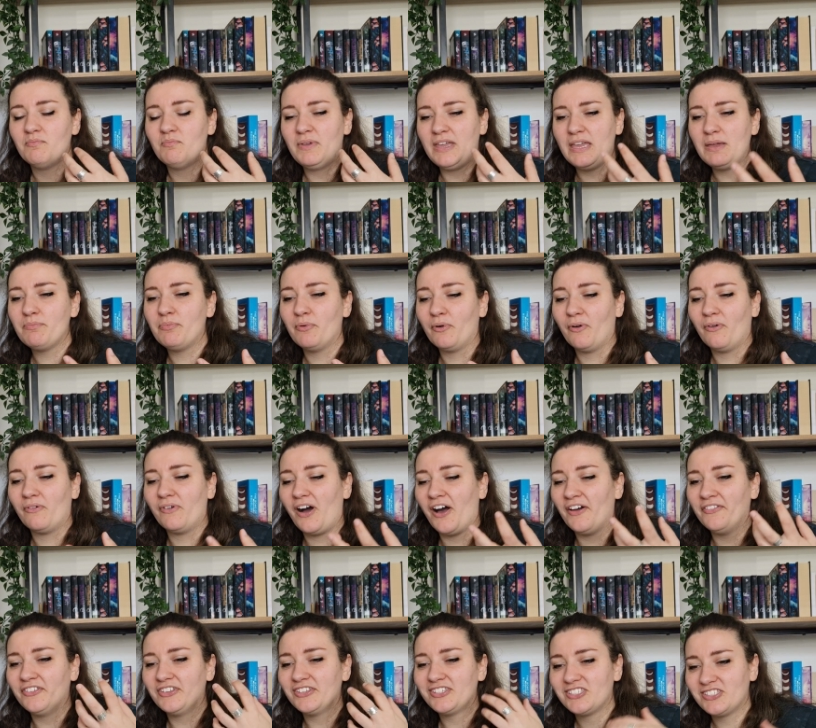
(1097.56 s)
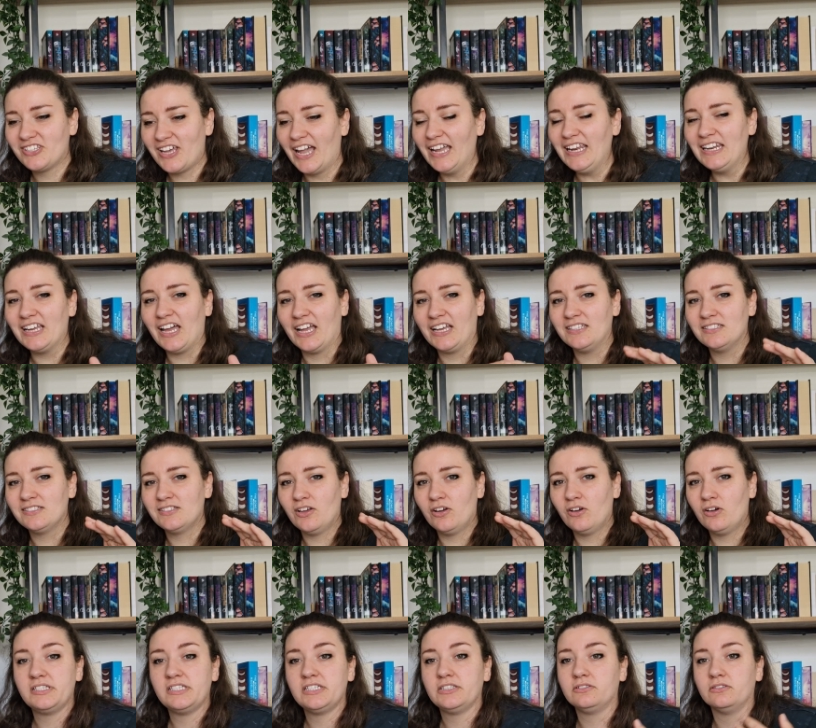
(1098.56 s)
people on the sidelines
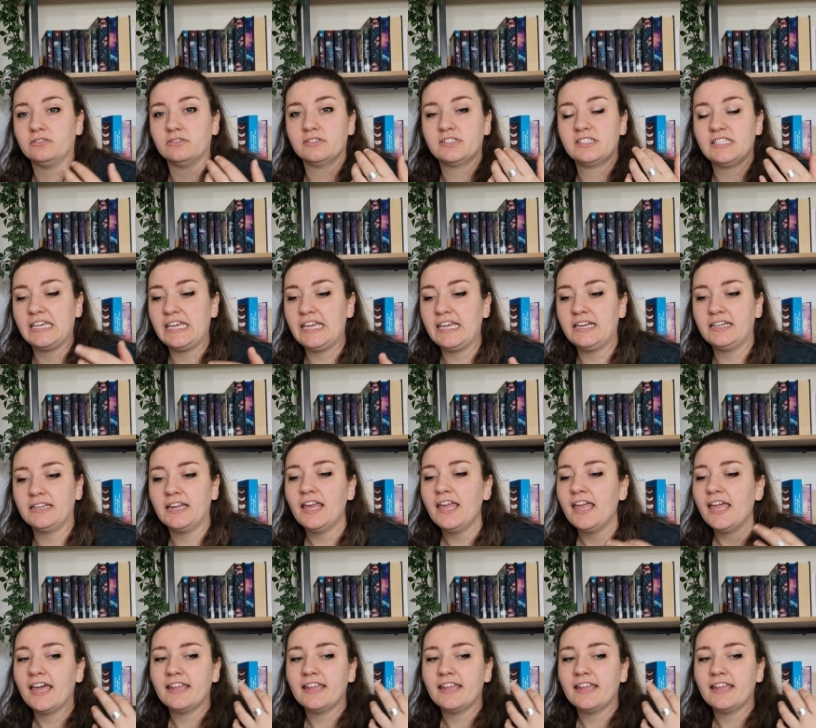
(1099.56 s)
political scene.